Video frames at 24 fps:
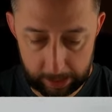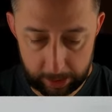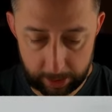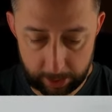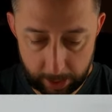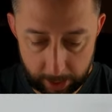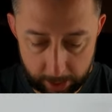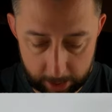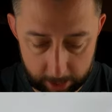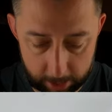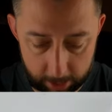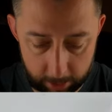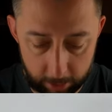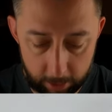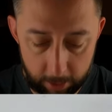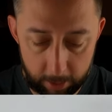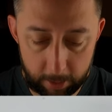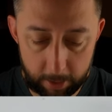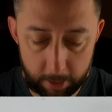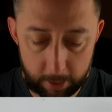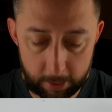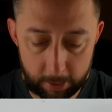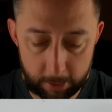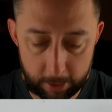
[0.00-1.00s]
Dang,
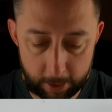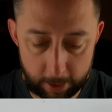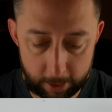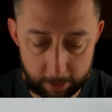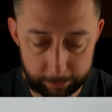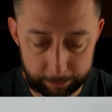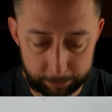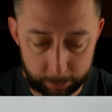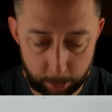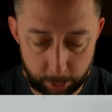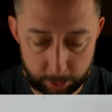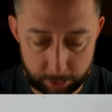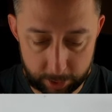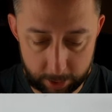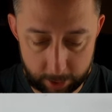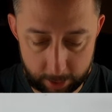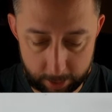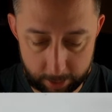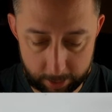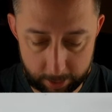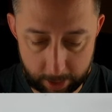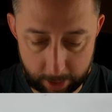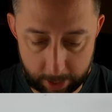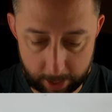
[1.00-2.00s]
little unfortunate
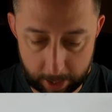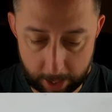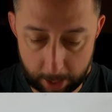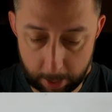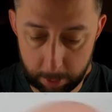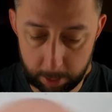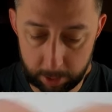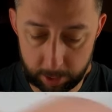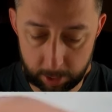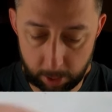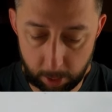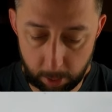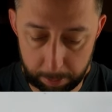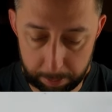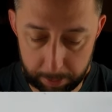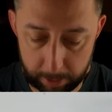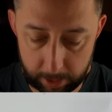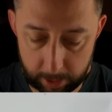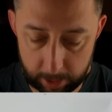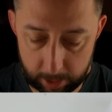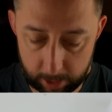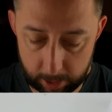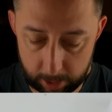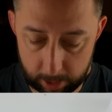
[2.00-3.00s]
on that. I was
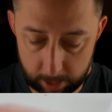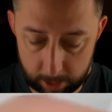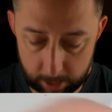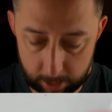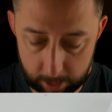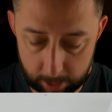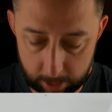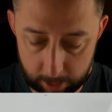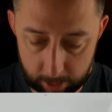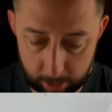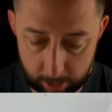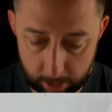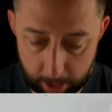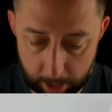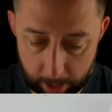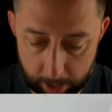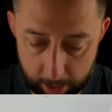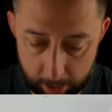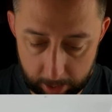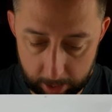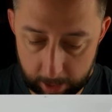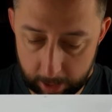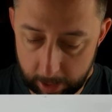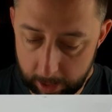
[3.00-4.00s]
hoping,
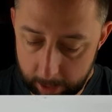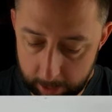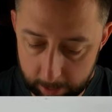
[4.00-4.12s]
I